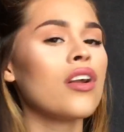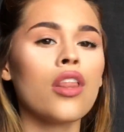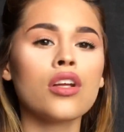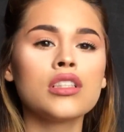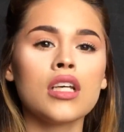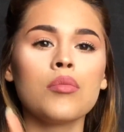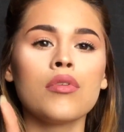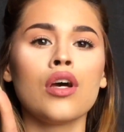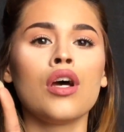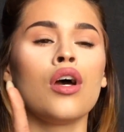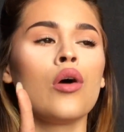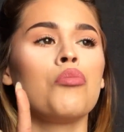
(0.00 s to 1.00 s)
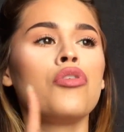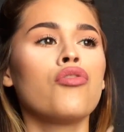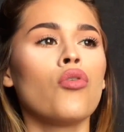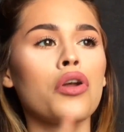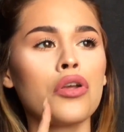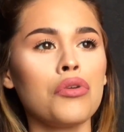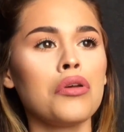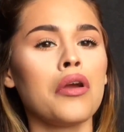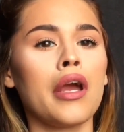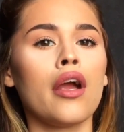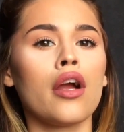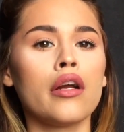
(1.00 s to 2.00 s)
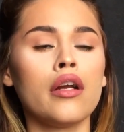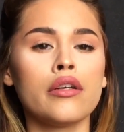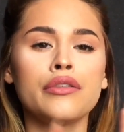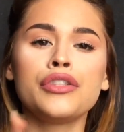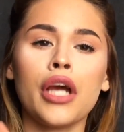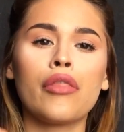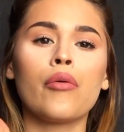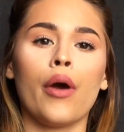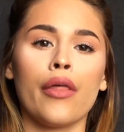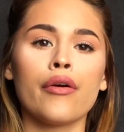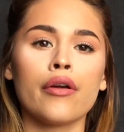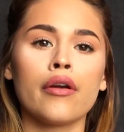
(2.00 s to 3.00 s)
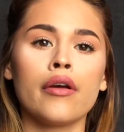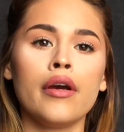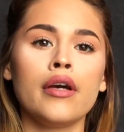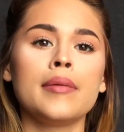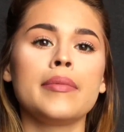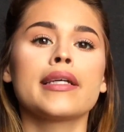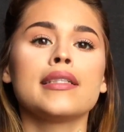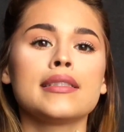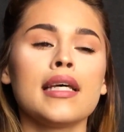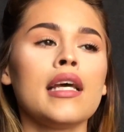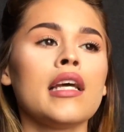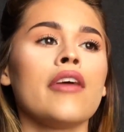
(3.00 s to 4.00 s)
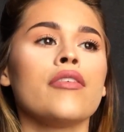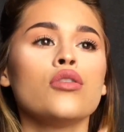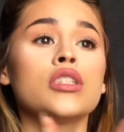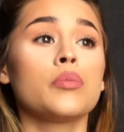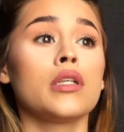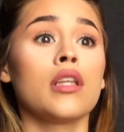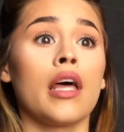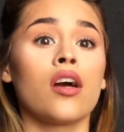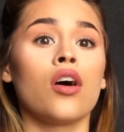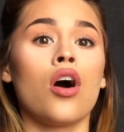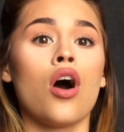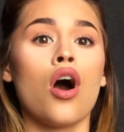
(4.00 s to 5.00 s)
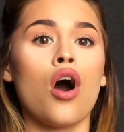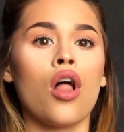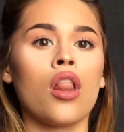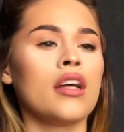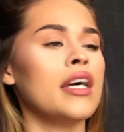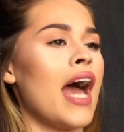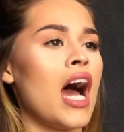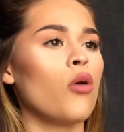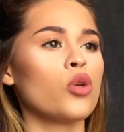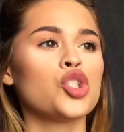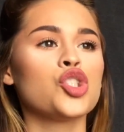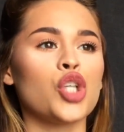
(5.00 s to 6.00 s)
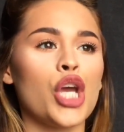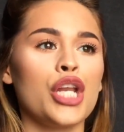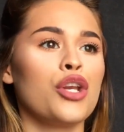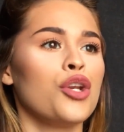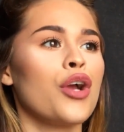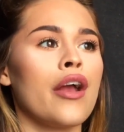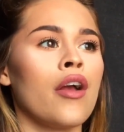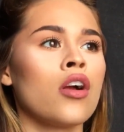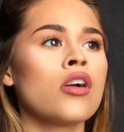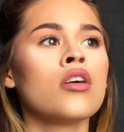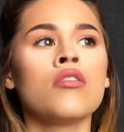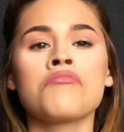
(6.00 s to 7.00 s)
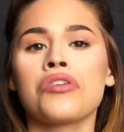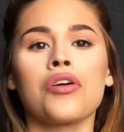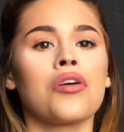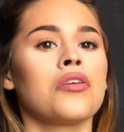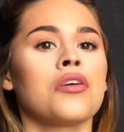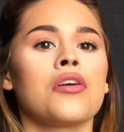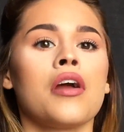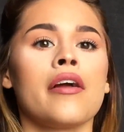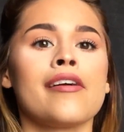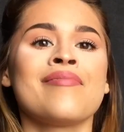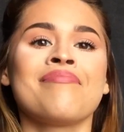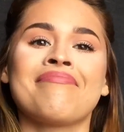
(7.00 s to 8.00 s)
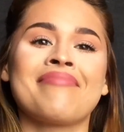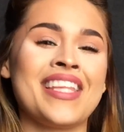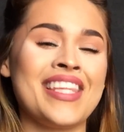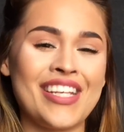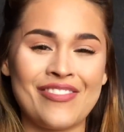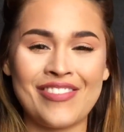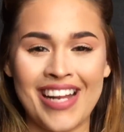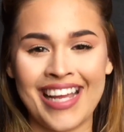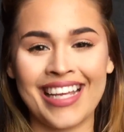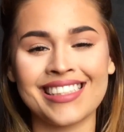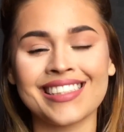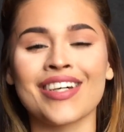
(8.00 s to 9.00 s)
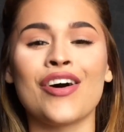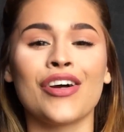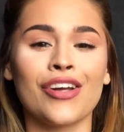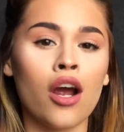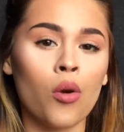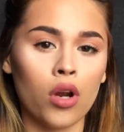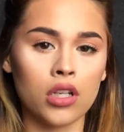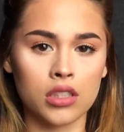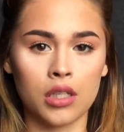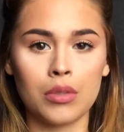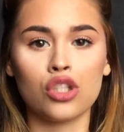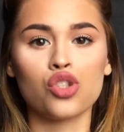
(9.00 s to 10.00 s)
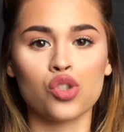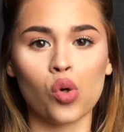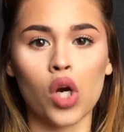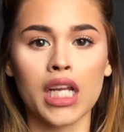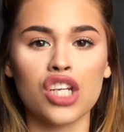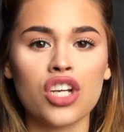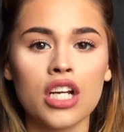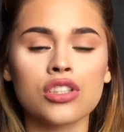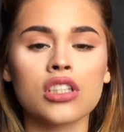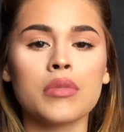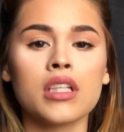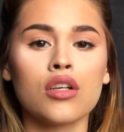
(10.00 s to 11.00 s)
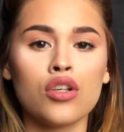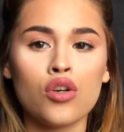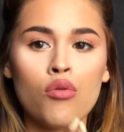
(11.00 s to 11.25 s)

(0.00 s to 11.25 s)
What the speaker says: Another tip, before you do your hair, check the weather, because if you spend like an hour straightening your hair, curling your hair, and then it rains, all your hard work is going to be destroyed, and your hair is going to be like,